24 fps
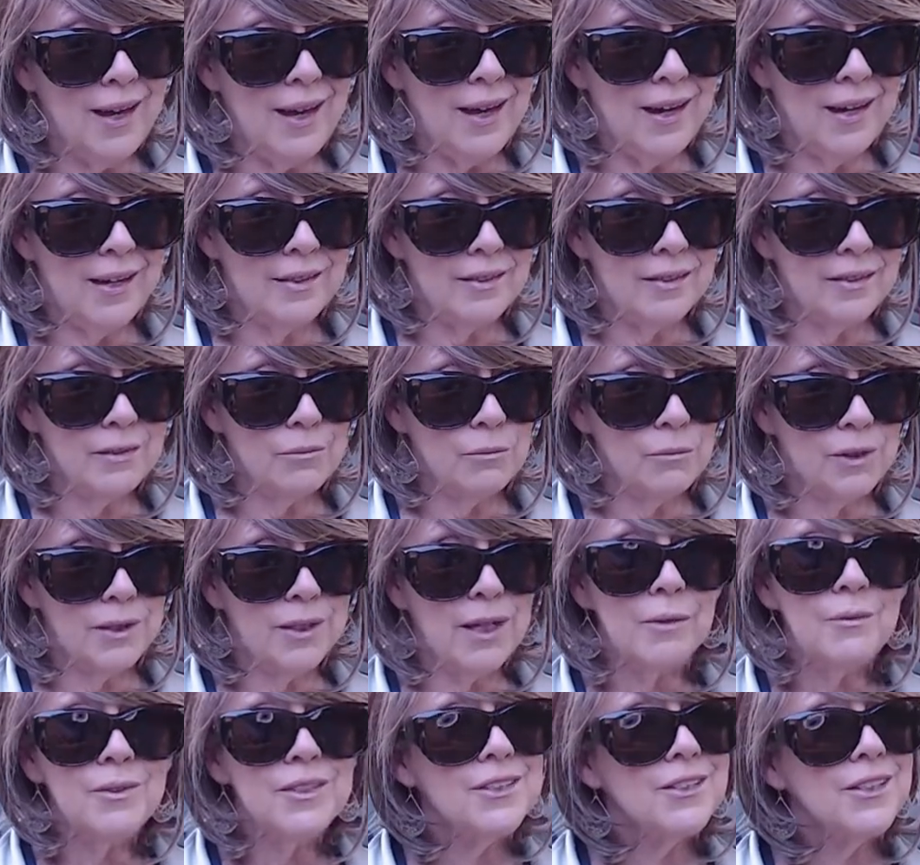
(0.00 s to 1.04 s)
And, well,
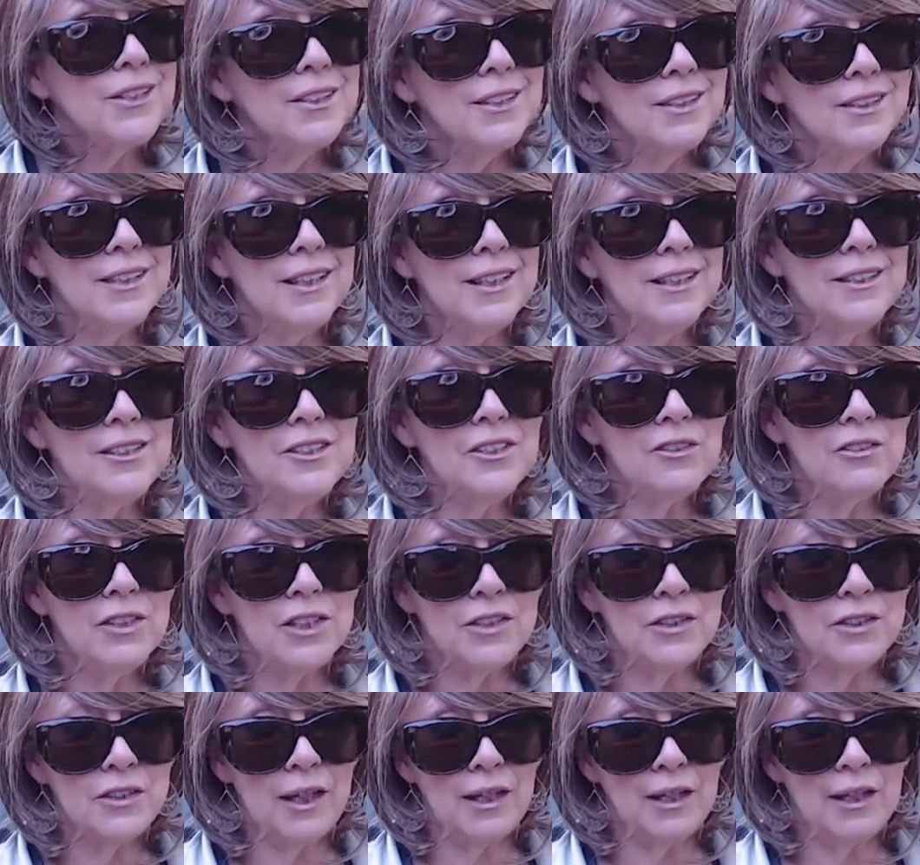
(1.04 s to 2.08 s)
now it's starting to get
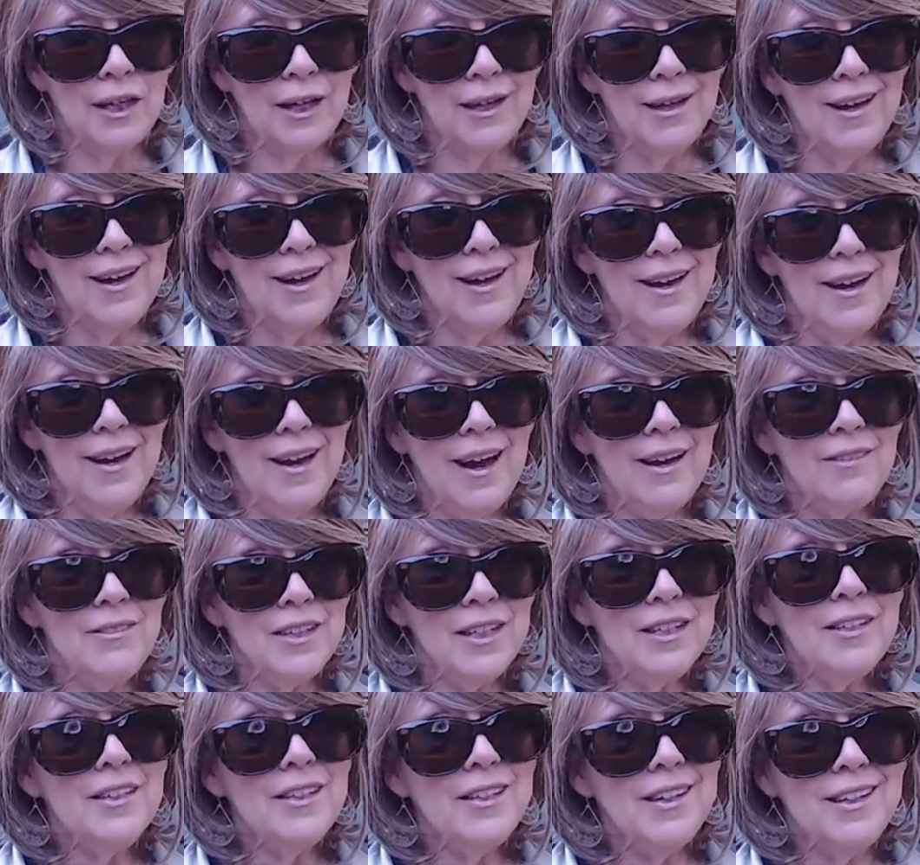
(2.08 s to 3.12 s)
interesting. And
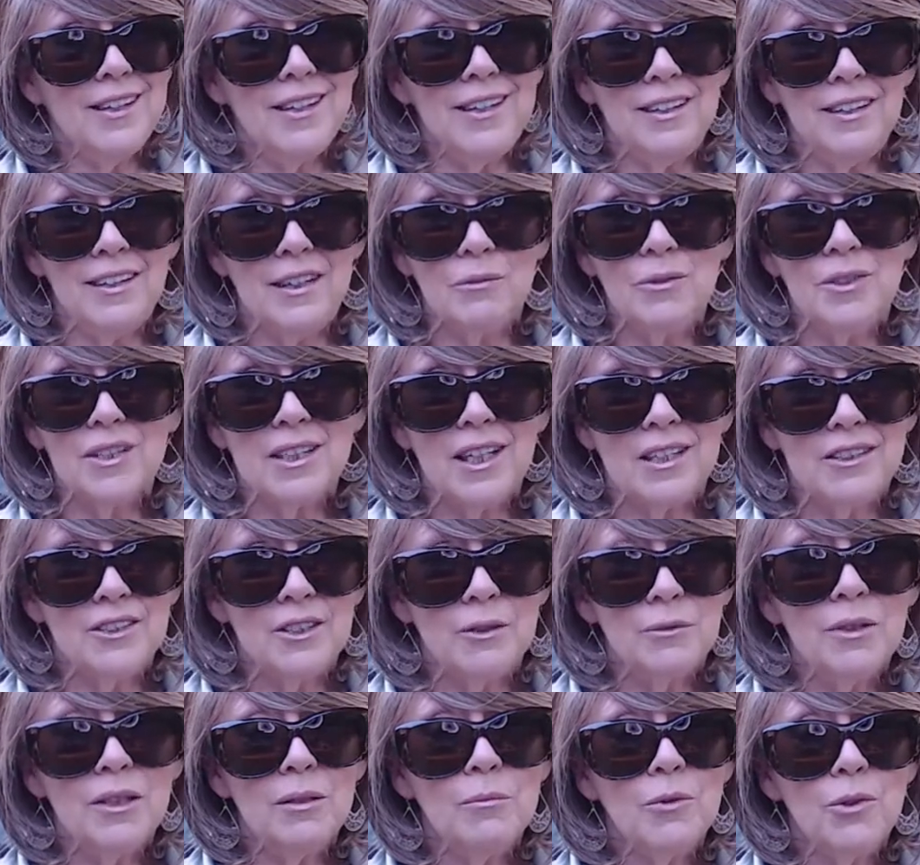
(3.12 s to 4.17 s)
the other night, it was like
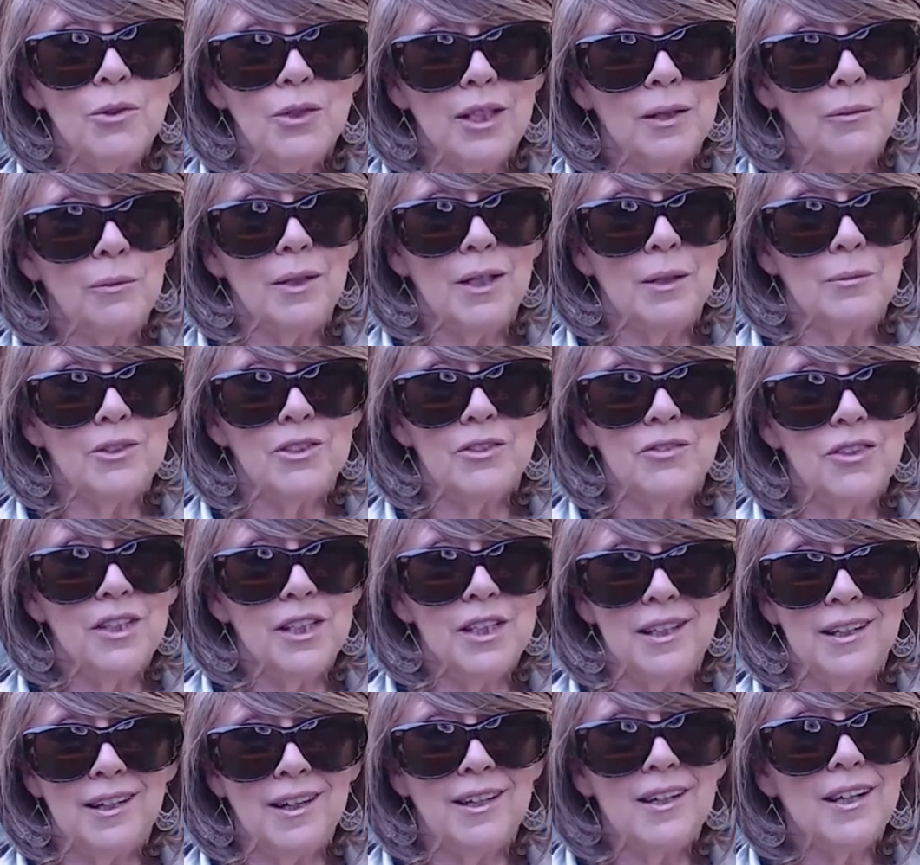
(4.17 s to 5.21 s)
two in the morning when I was
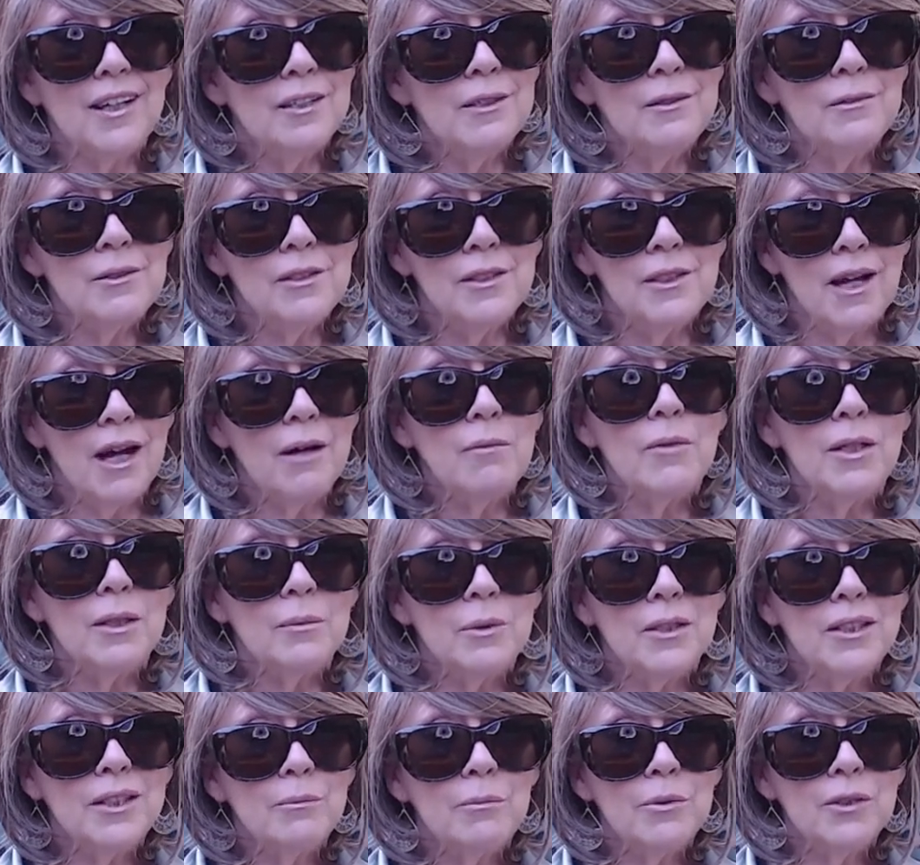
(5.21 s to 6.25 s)
reading, and I did not want
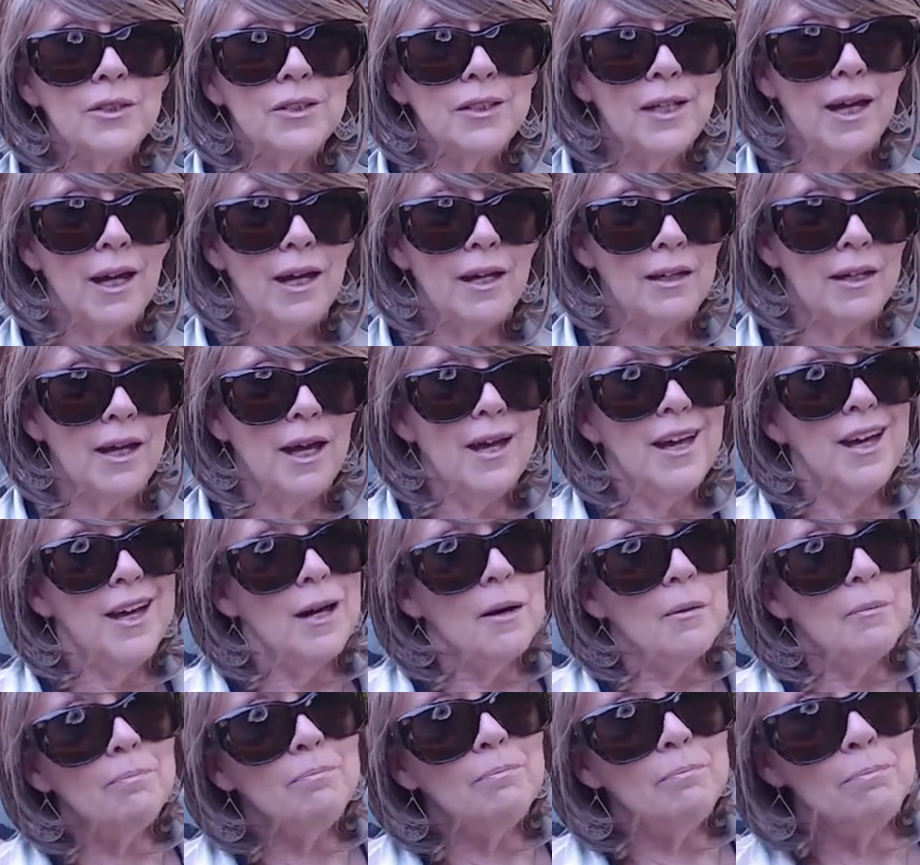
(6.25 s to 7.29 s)
to put the book down.
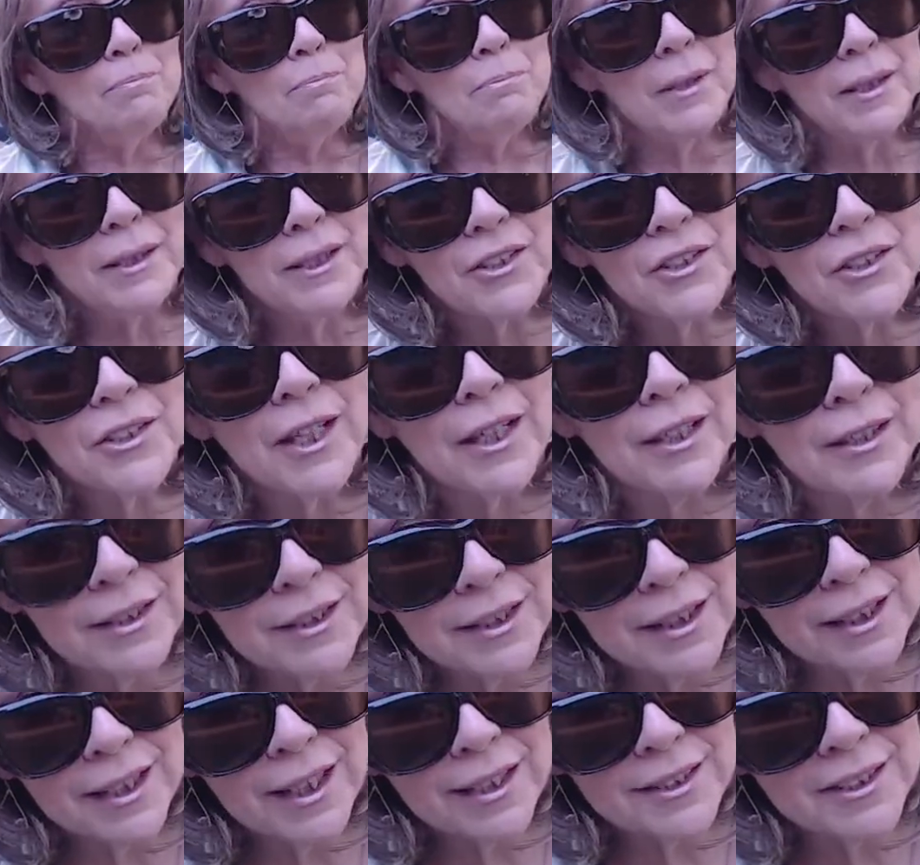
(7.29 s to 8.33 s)
But it
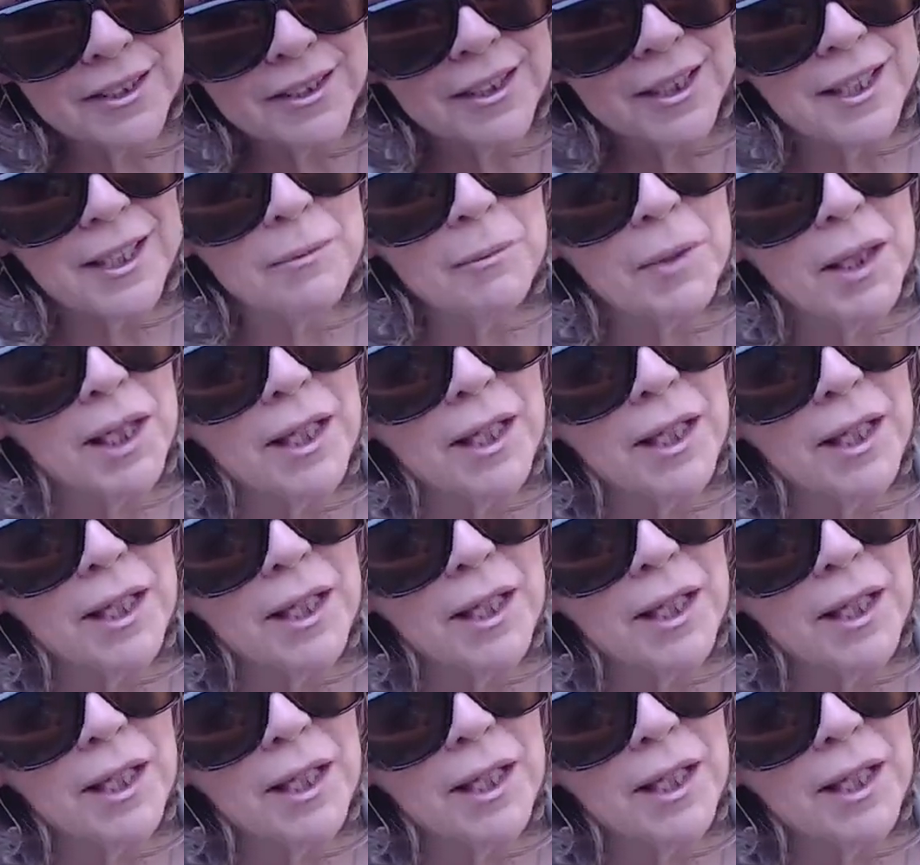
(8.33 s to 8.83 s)
started to get steamy,